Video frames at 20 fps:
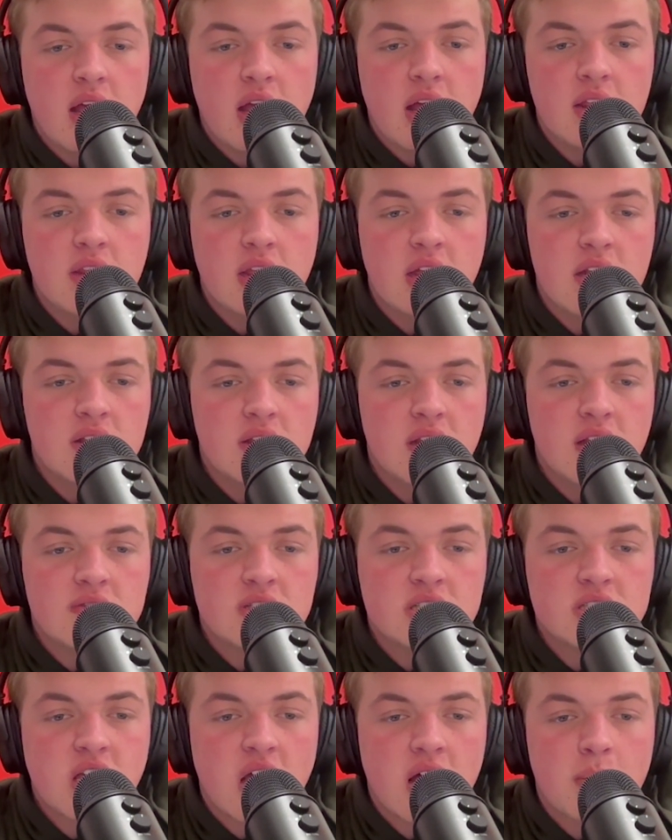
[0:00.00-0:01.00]
And then they've
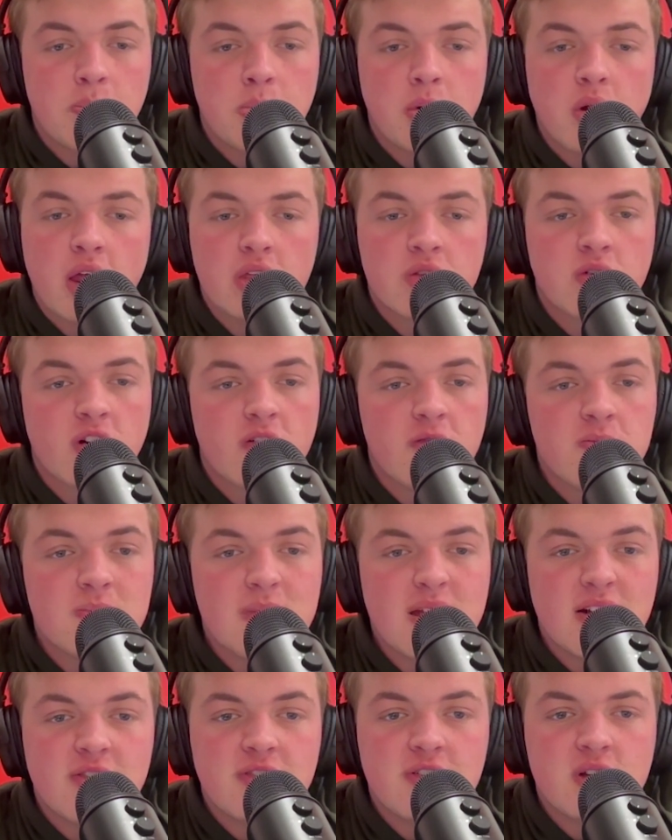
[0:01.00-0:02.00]
just got a plethora of
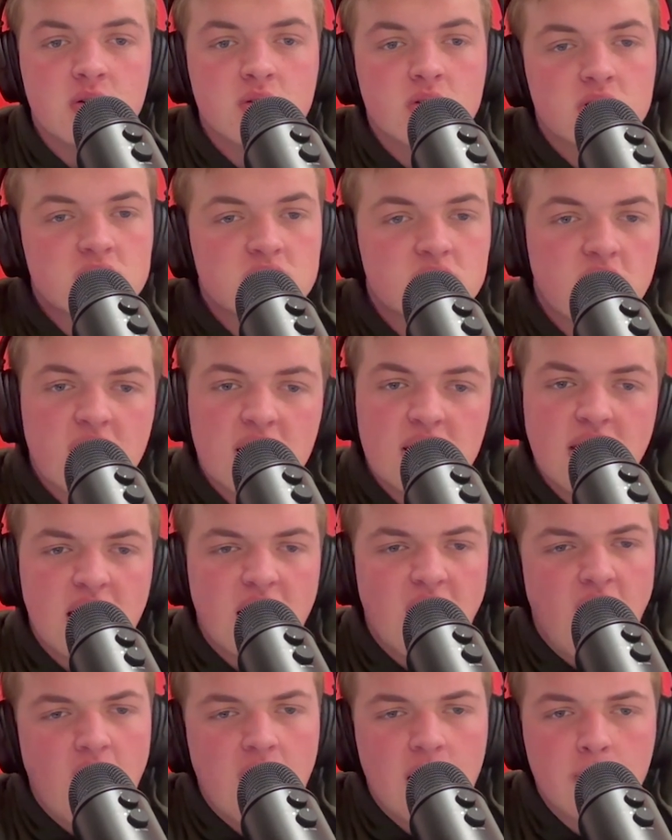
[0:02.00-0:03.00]
midfielders in
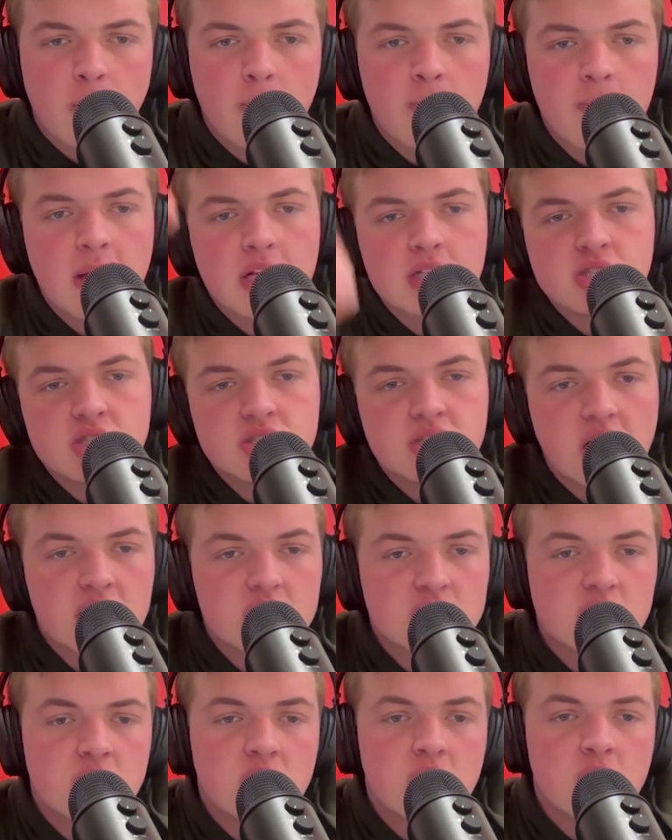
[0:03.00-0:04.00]
that honorable mention
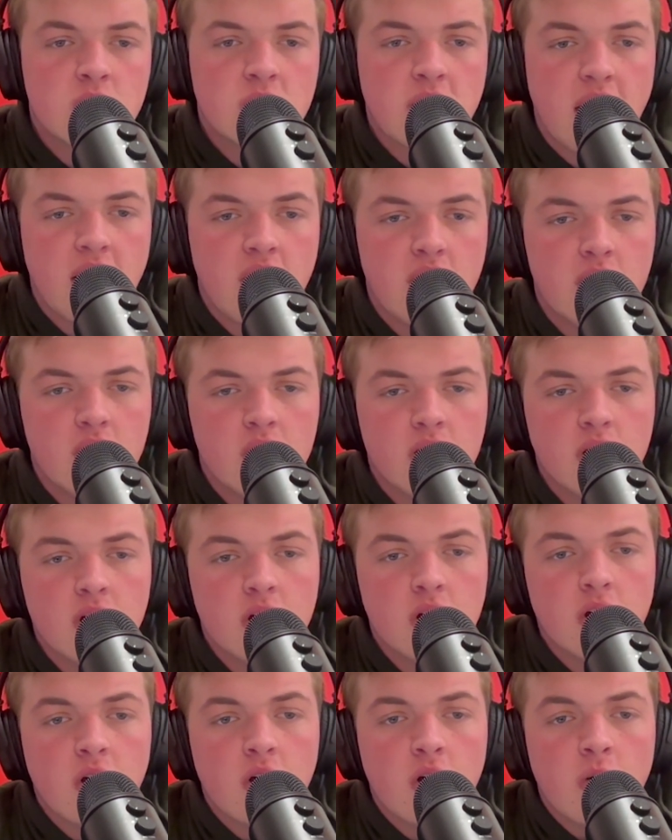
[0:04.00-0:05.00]
section. Hugh Keller,
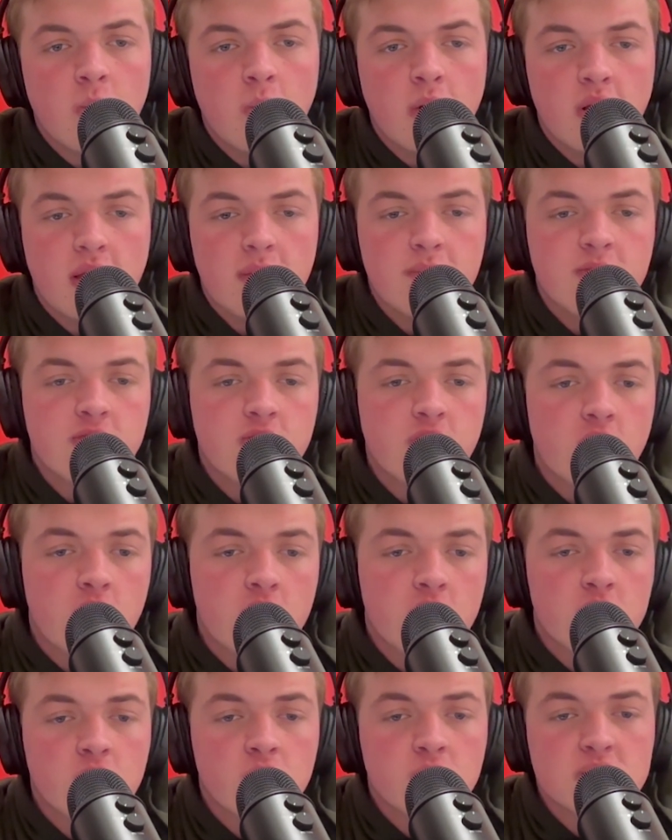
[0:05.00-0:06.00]
Wilhelm
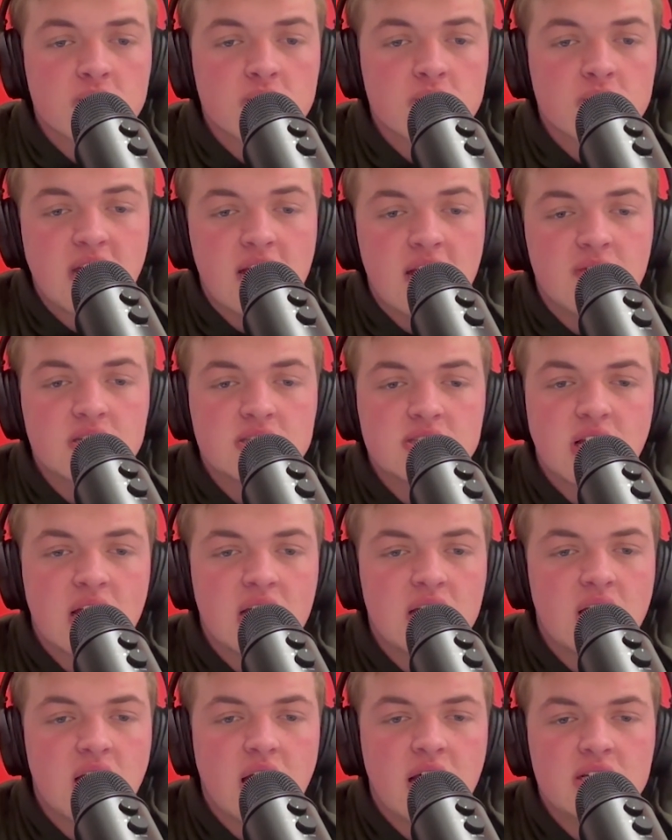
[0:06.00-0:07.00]
Firth, Chris Davis.
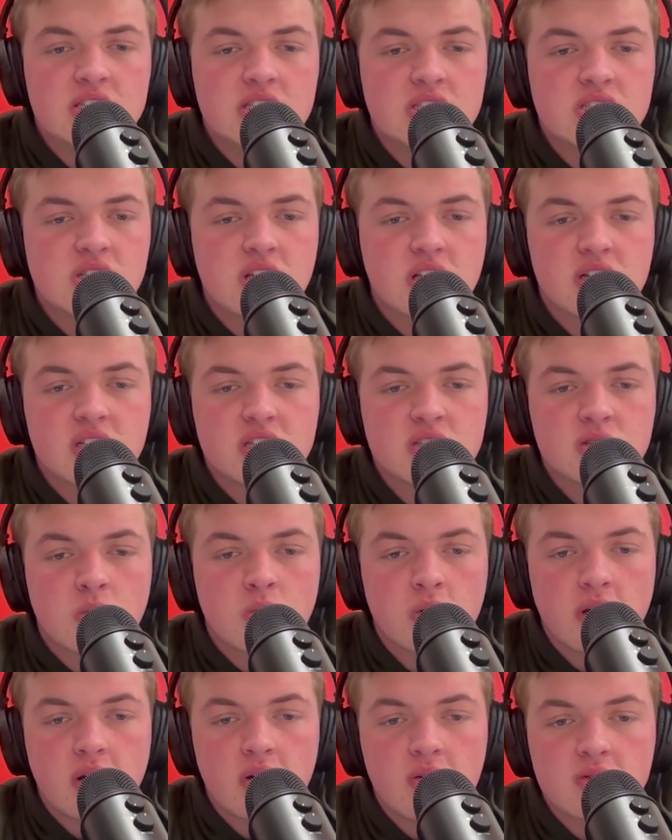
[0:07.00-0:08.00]
I just think this
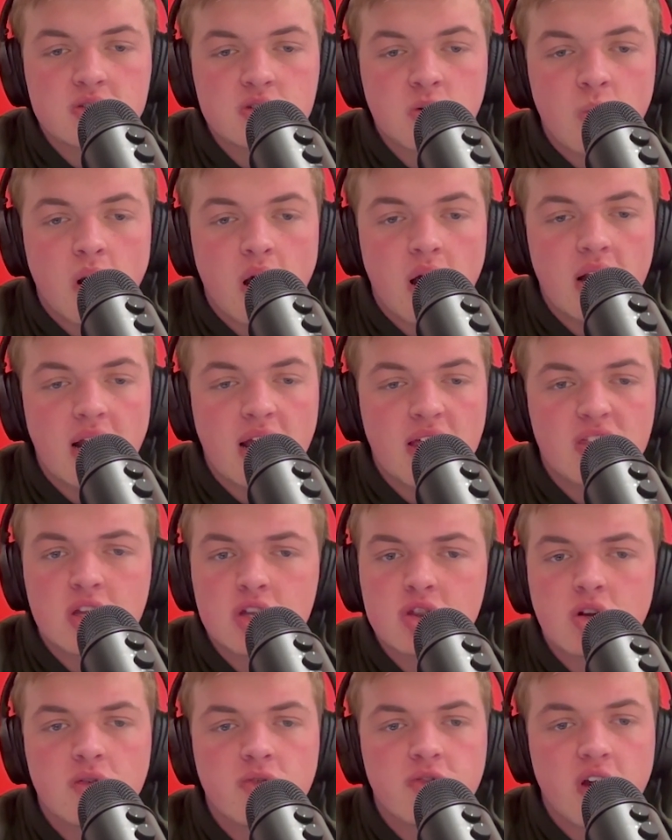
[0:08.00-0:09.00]
Cornell squad, I
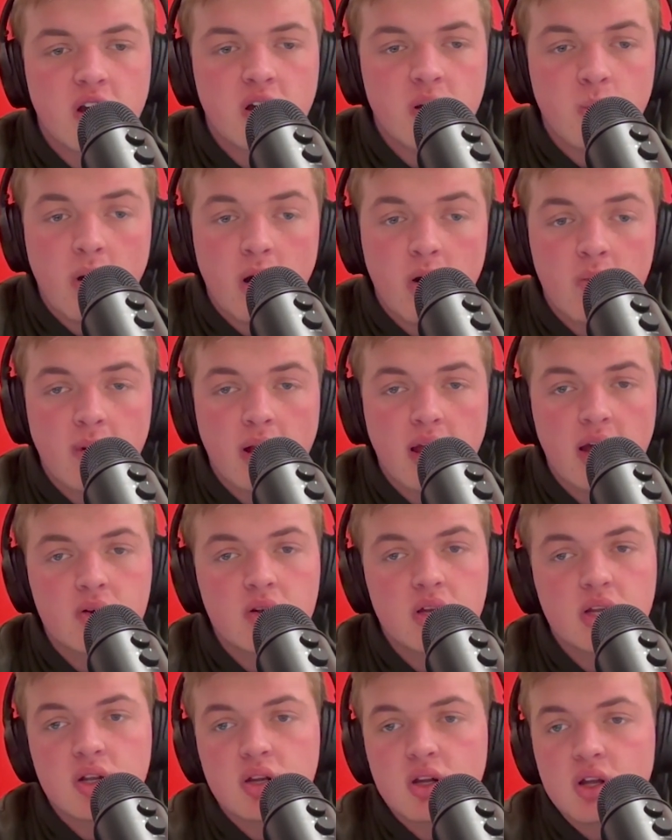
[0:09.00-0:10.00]
think they're very well
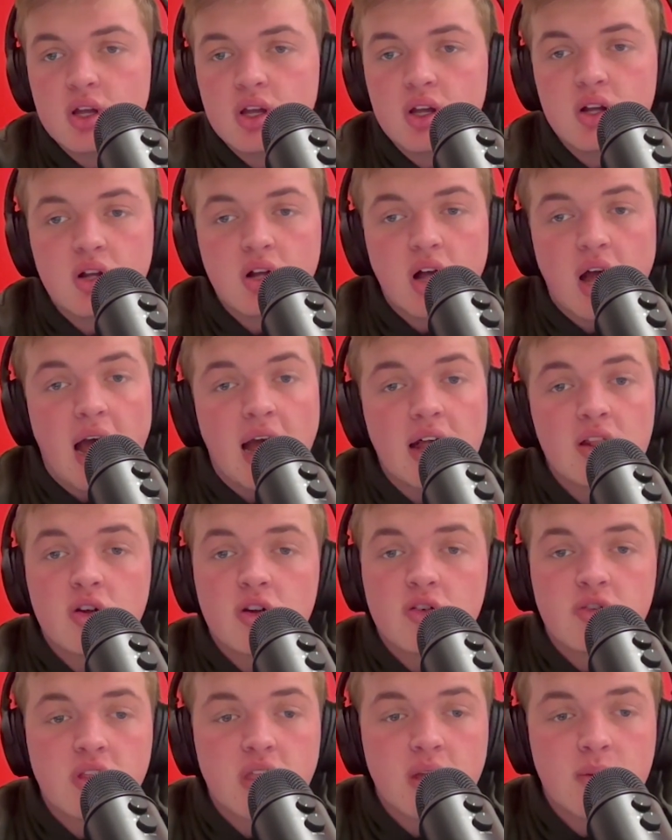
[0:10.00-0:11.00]
rounded. I'd
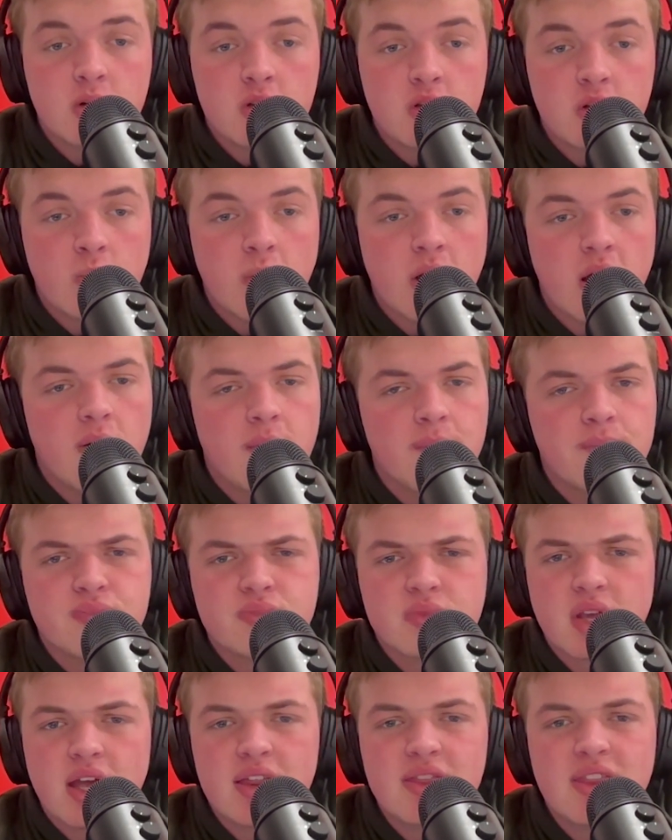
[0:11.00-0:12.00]
look for them to do well.
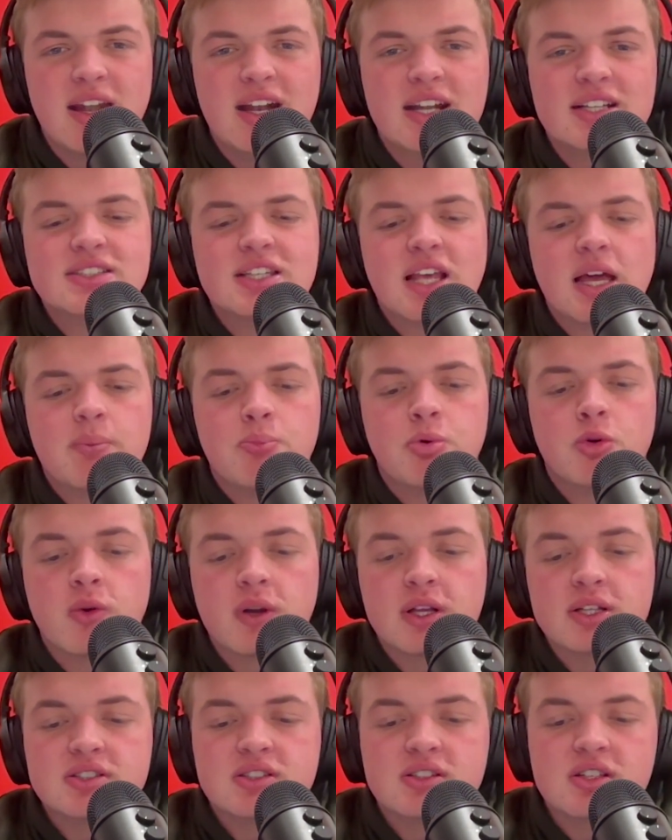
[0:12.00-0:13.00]
And then it's that
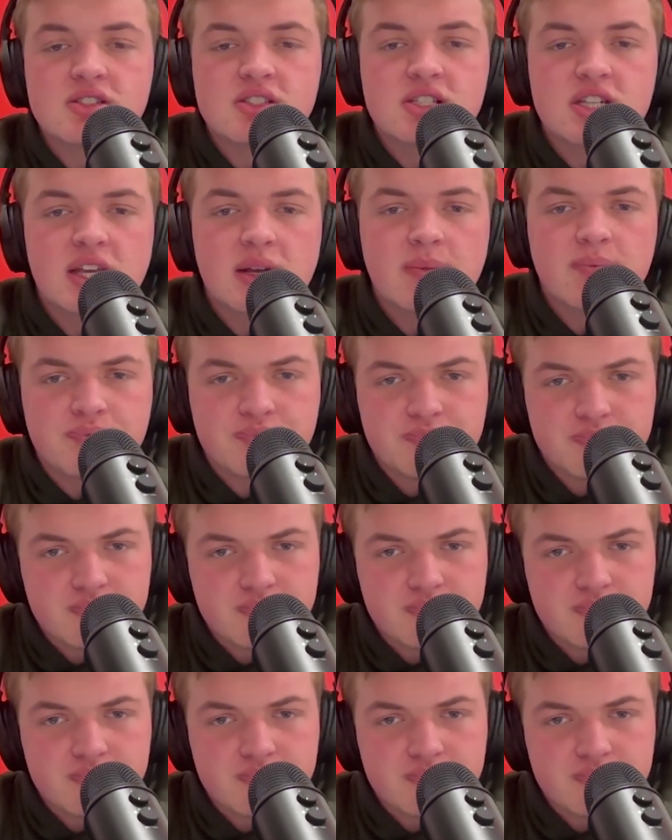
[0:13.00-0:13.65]
Princeton team.